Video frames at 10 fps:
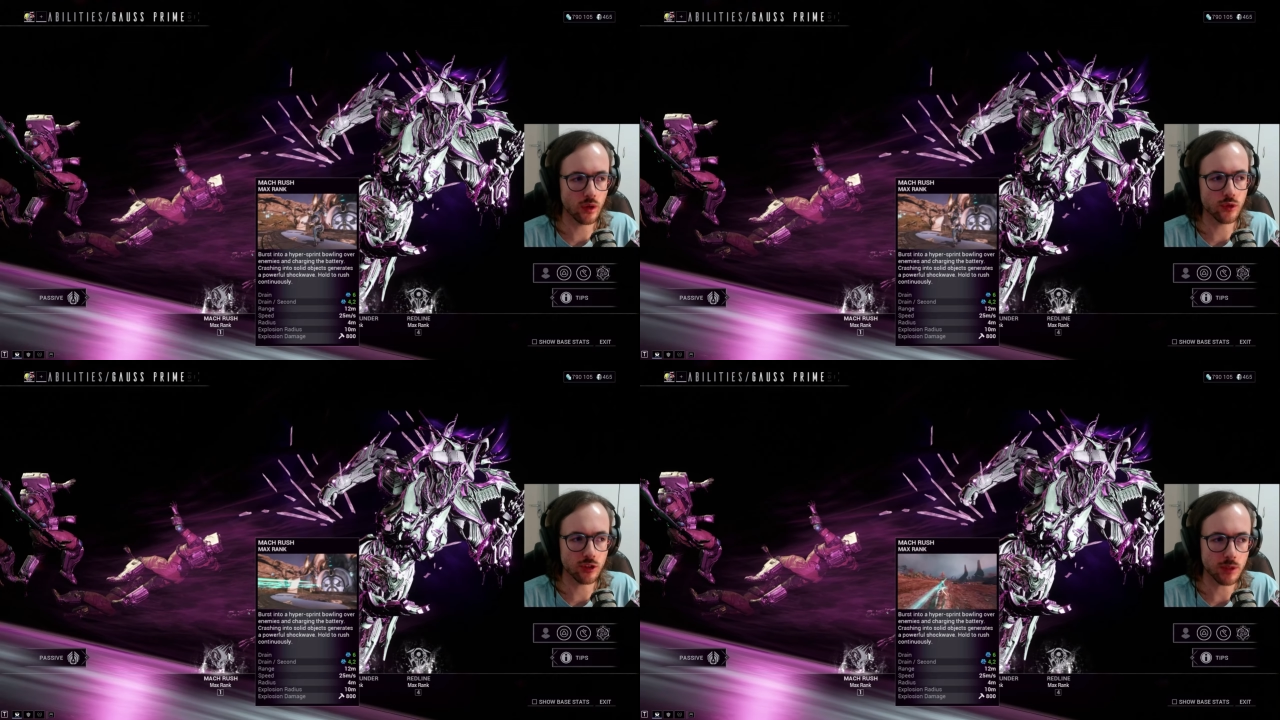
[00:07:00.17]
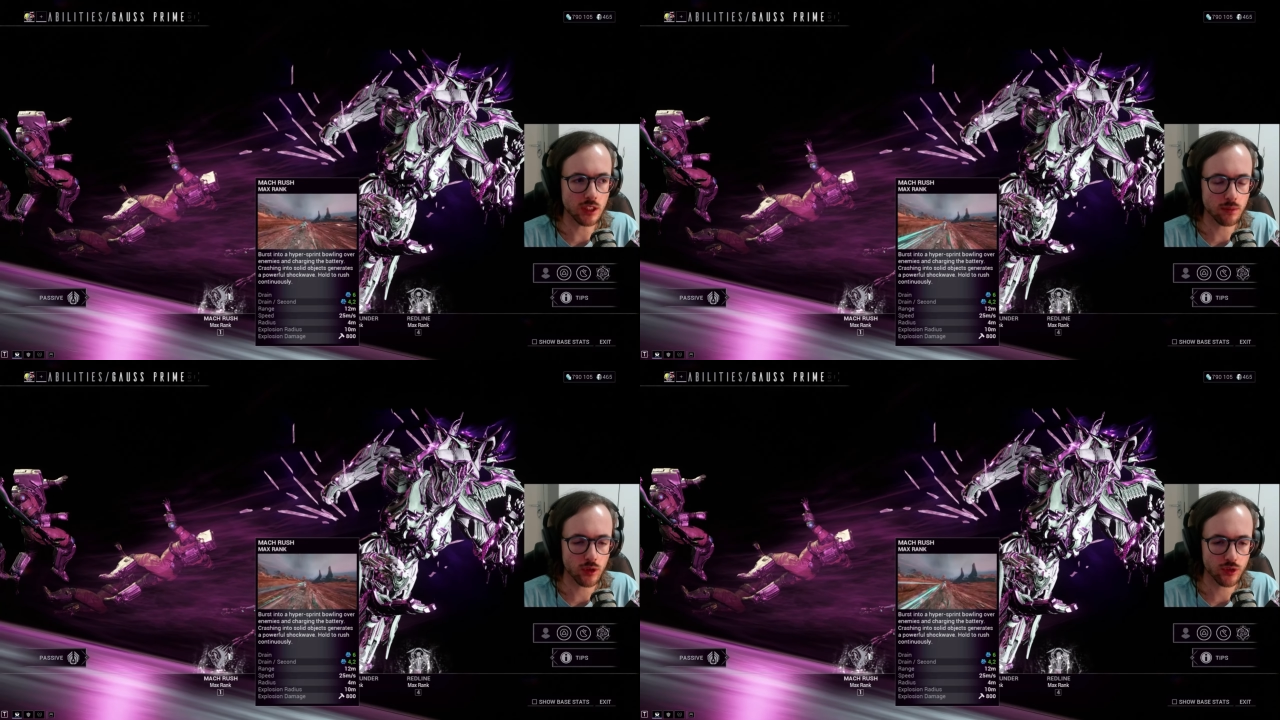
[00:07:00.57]

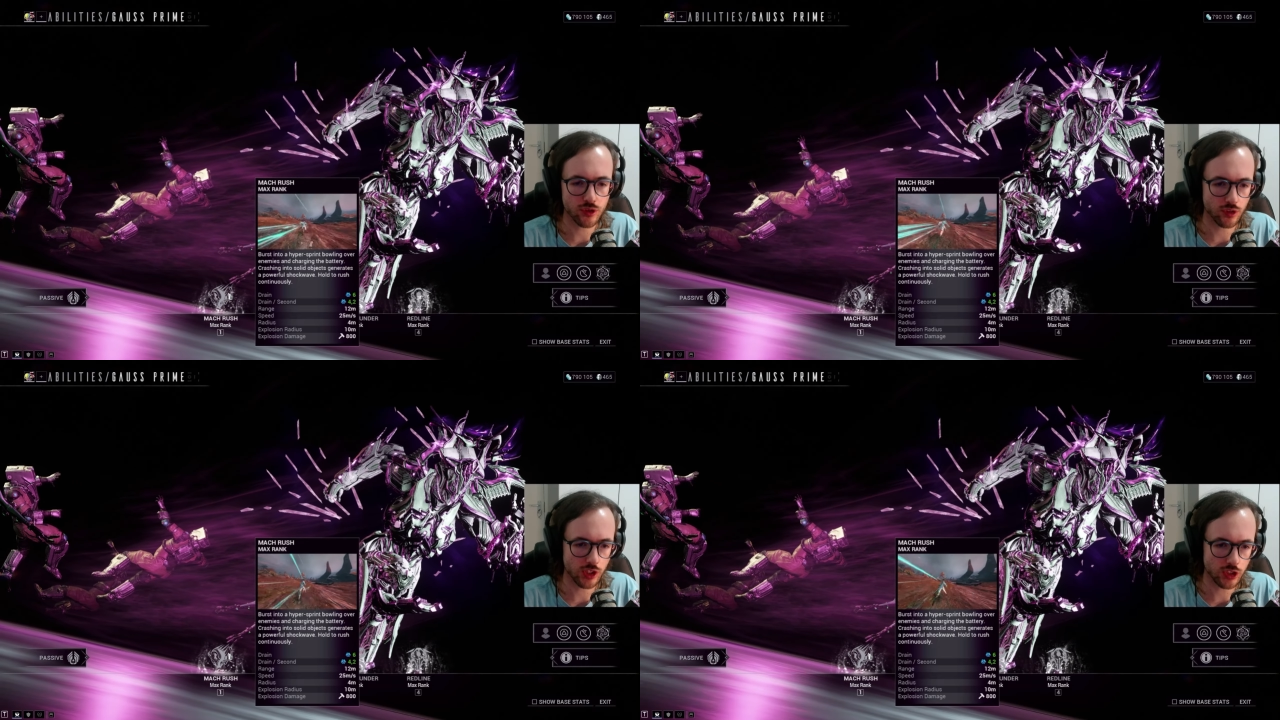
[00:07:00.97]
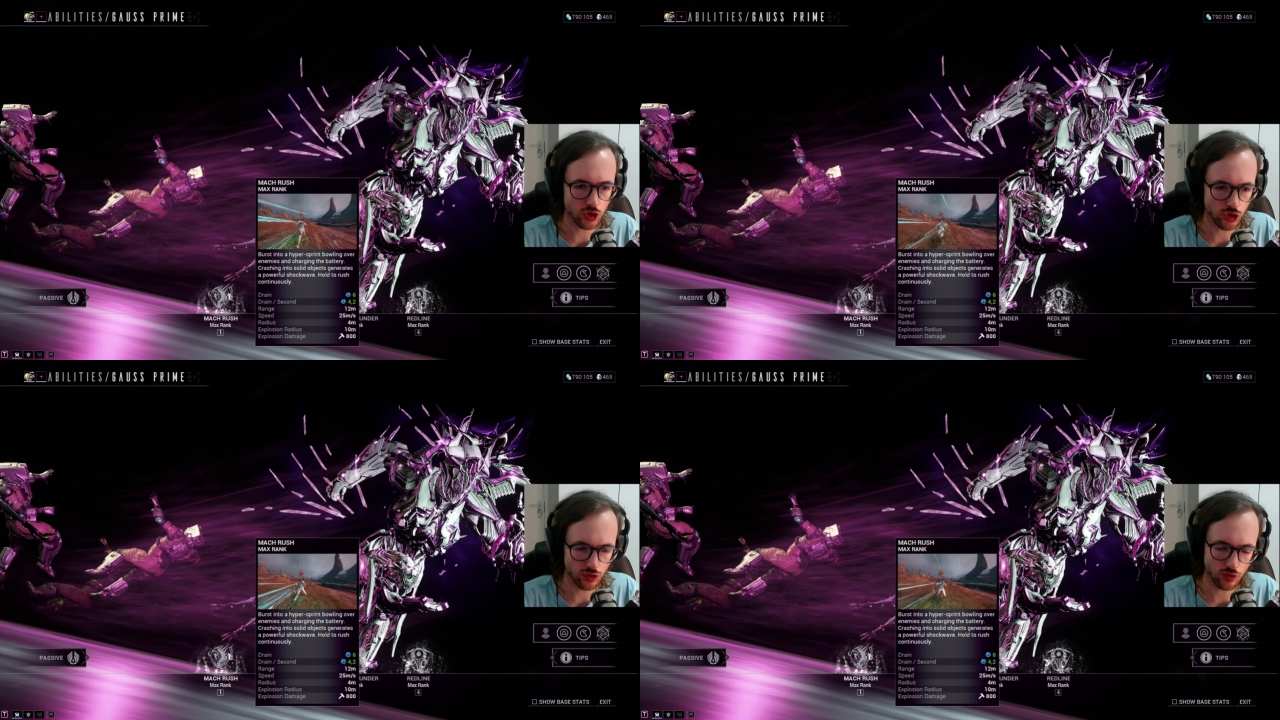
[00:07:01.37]
speed mods, so this is
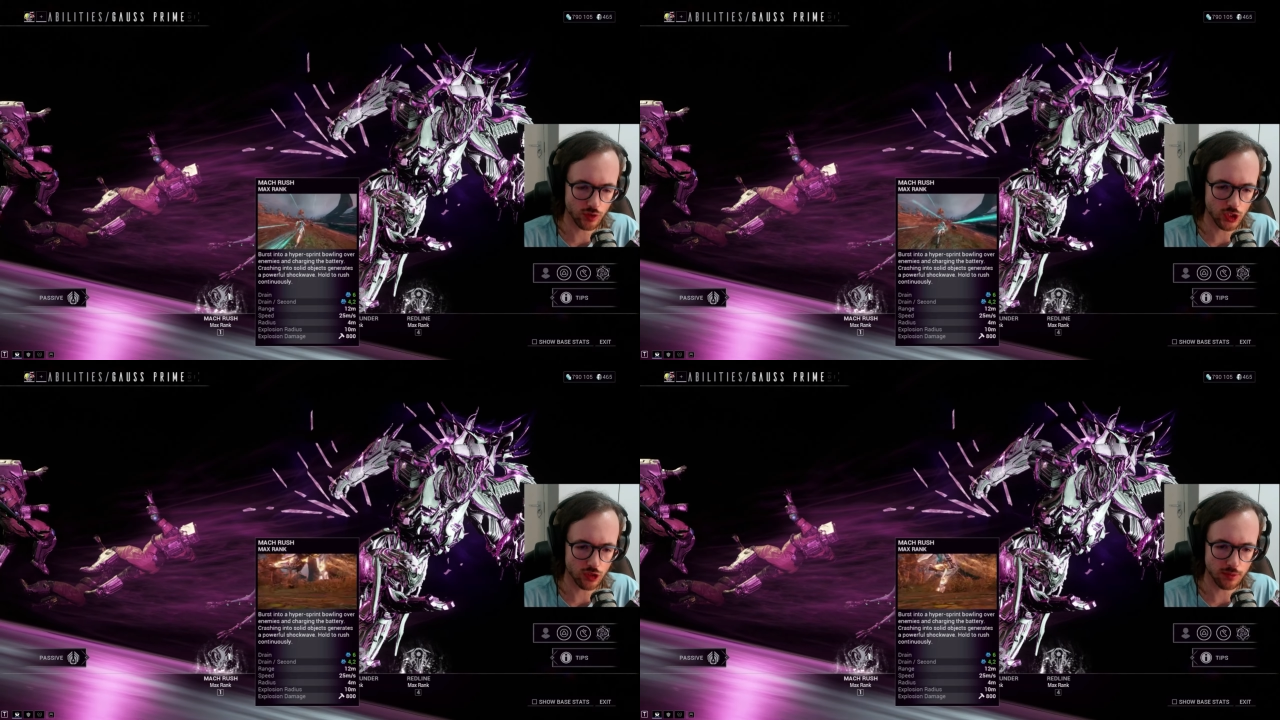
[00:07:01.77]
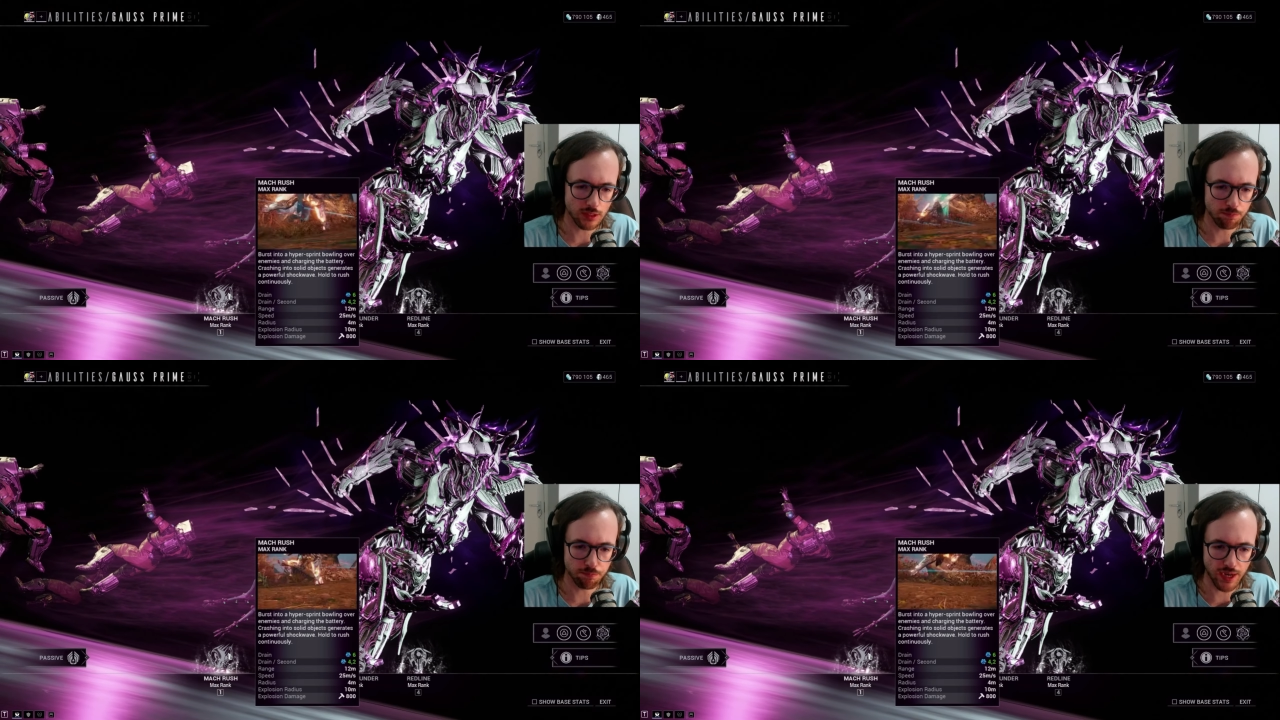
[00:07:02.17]
just going to be
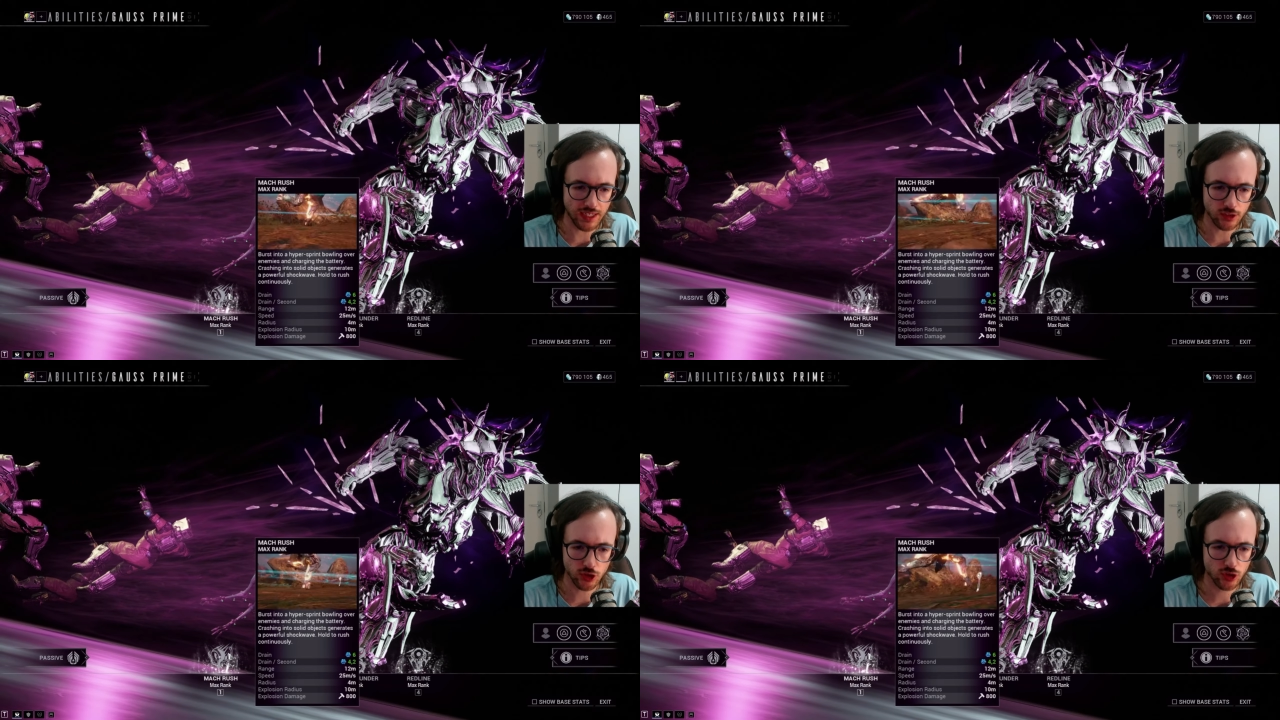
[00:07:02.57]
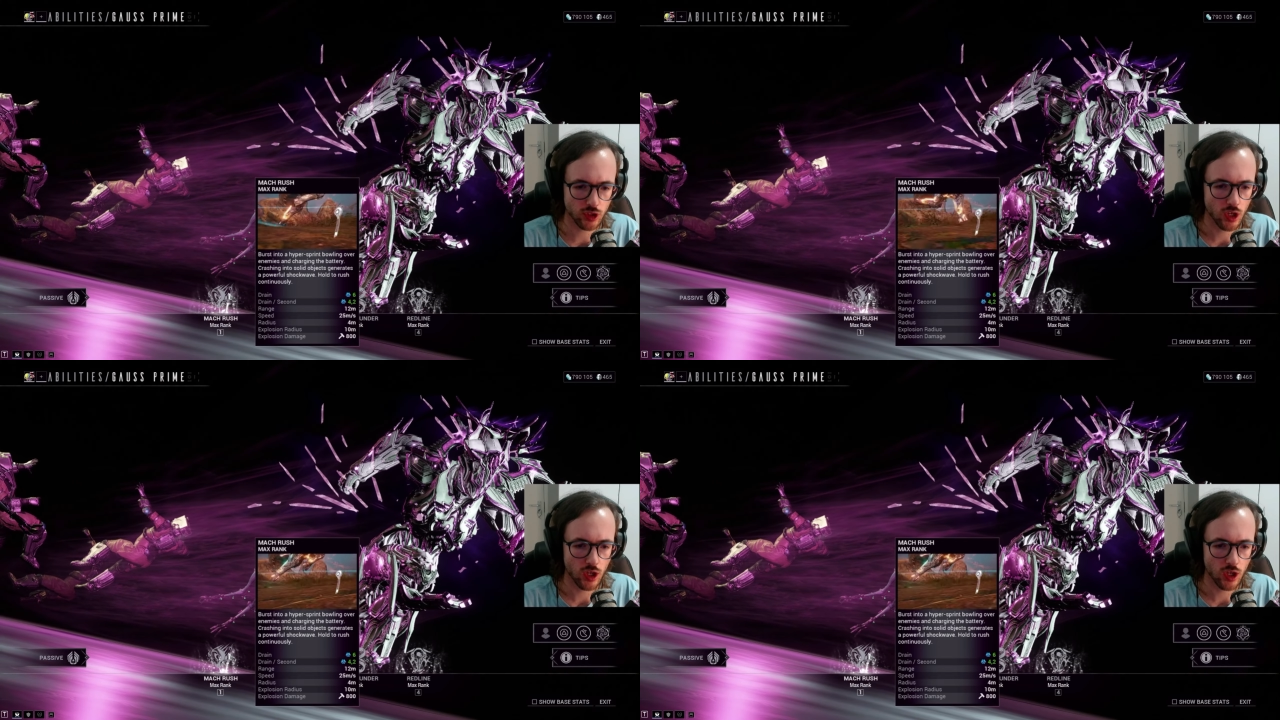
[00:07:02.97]
base,